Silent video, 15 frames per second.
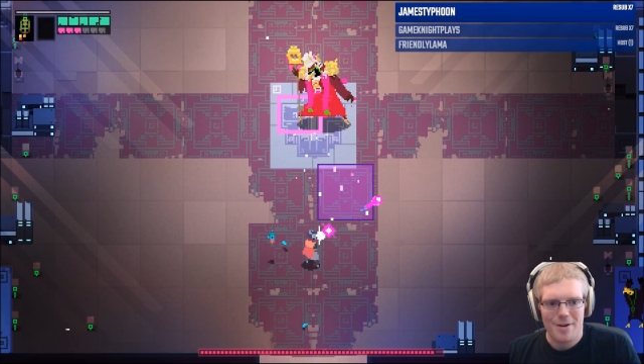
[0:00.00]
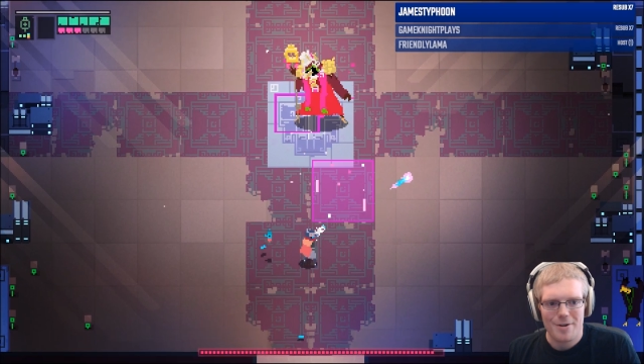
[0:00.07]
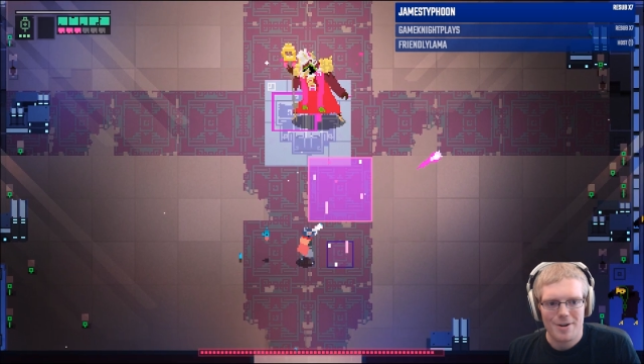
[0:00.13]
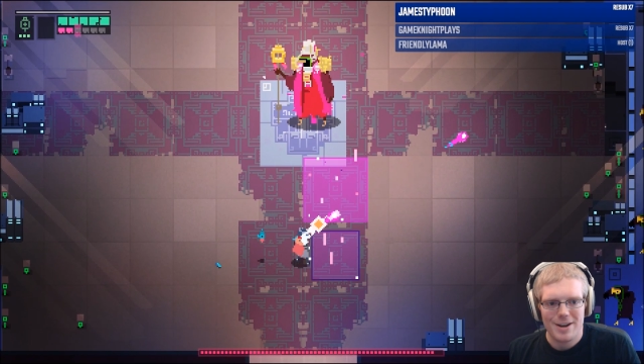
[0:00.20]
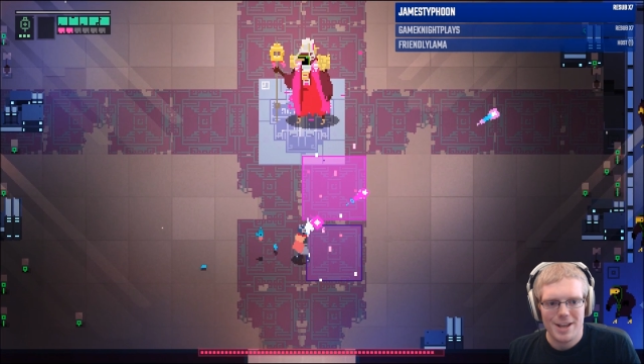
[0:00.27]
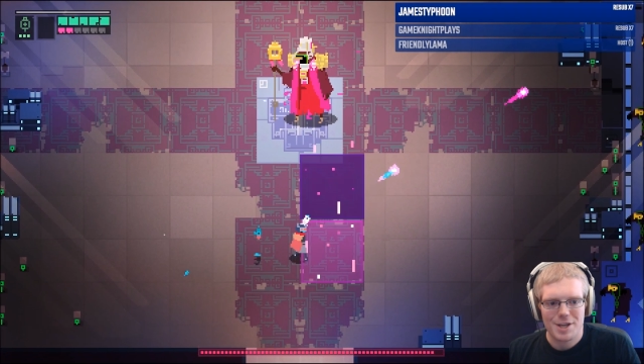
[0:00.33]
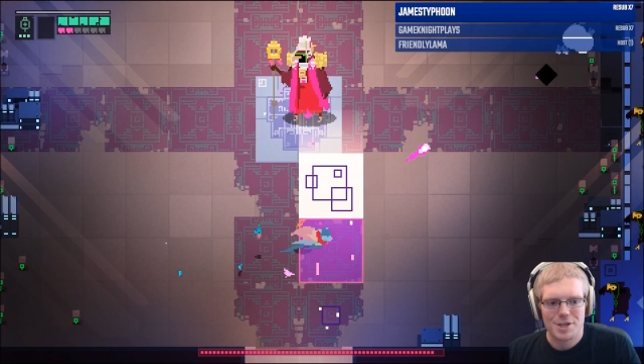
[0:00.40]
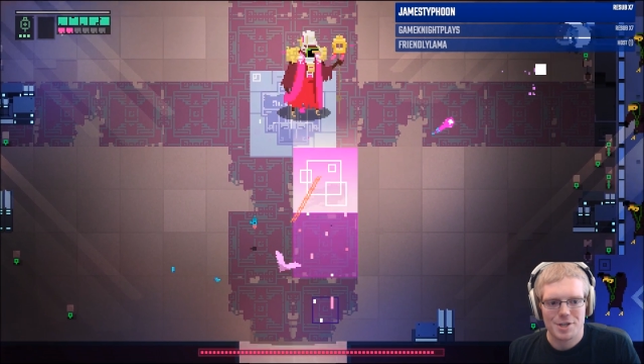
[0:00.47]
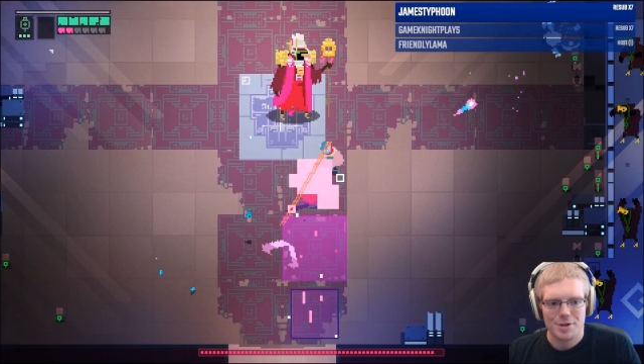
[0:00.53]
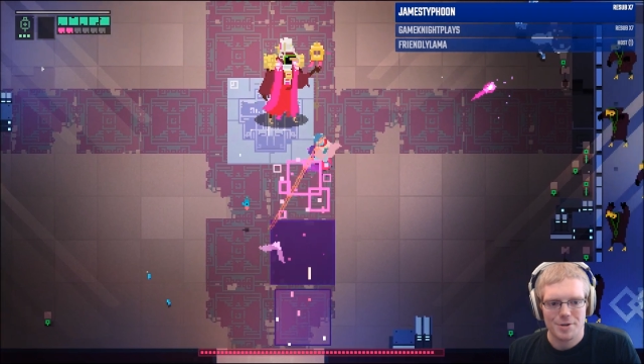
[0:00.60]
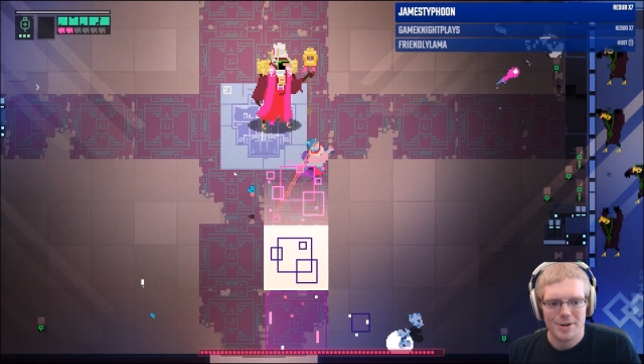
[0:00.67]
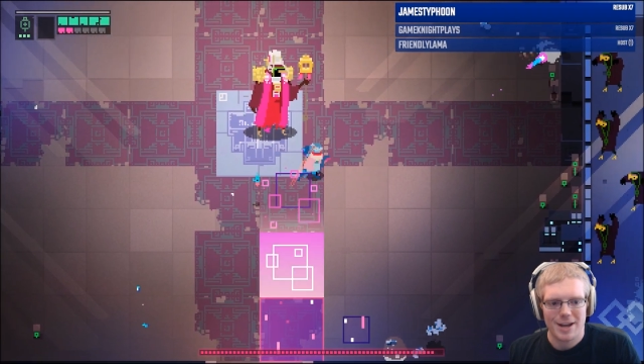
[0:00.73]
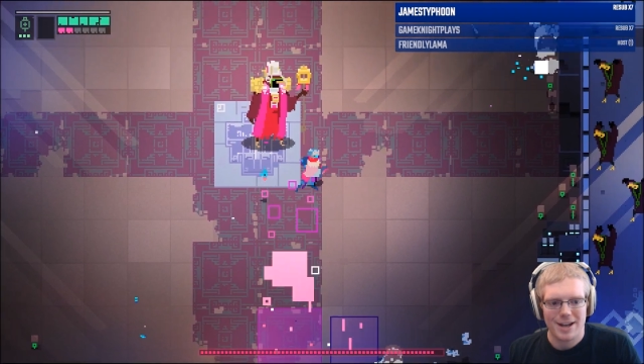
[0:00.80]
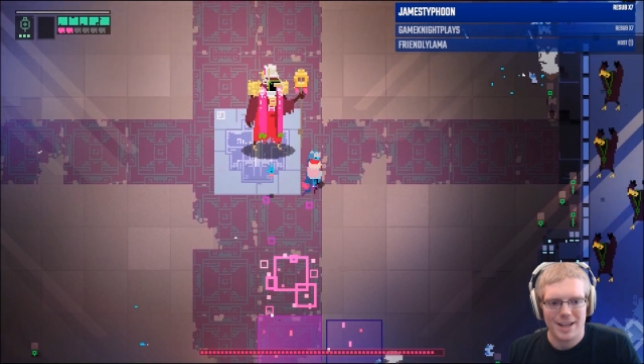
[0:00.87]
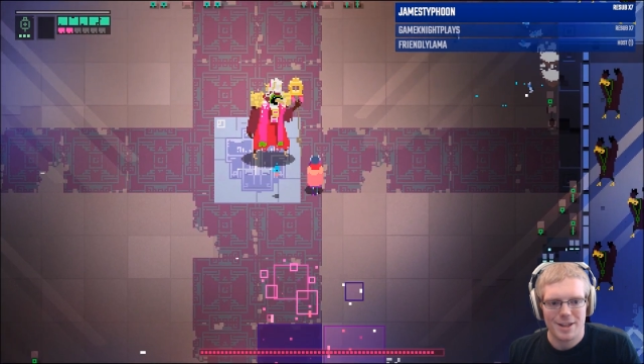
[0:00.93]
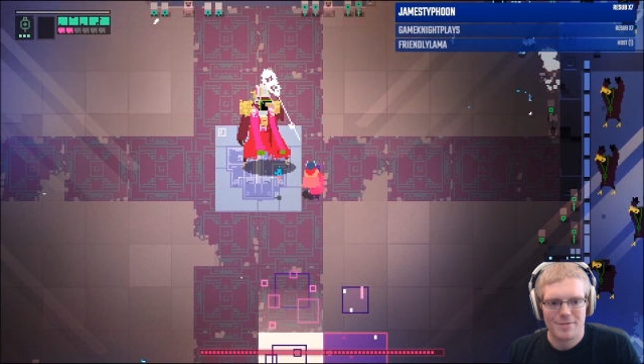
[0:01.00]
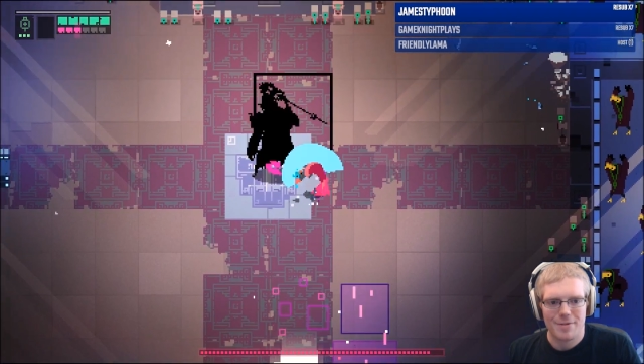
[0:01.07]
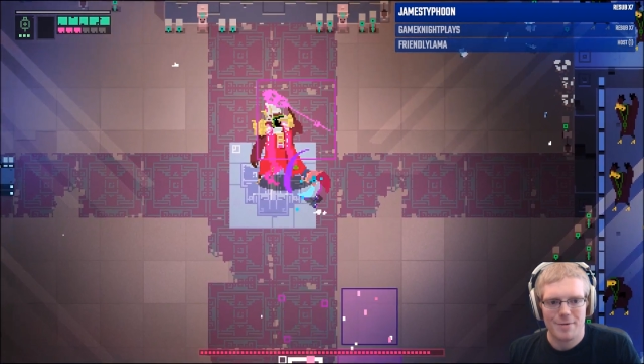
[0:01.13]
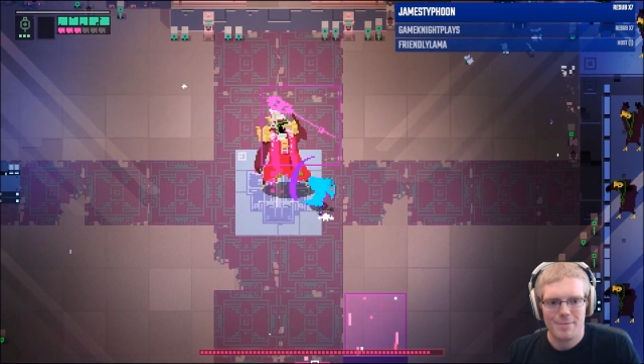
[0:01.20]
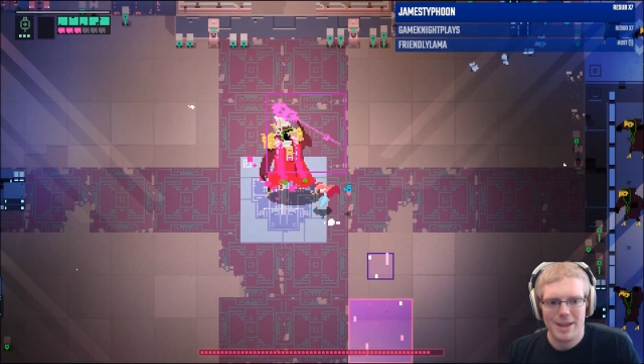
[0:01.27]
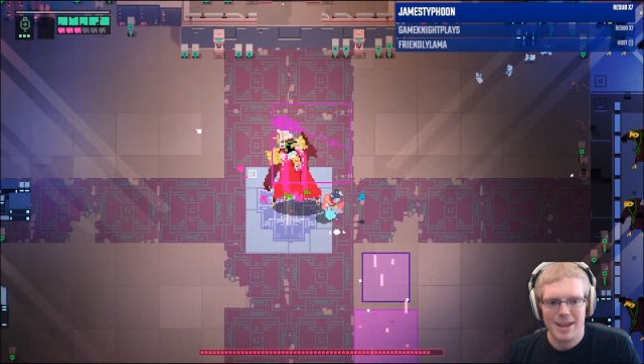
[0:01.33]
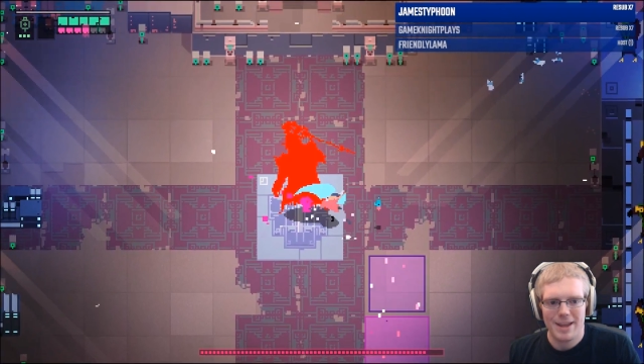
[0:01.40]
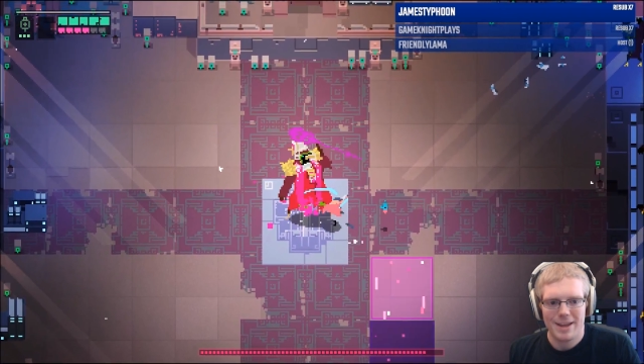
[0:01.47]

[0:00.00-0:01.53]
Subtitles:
or an issue at least for me.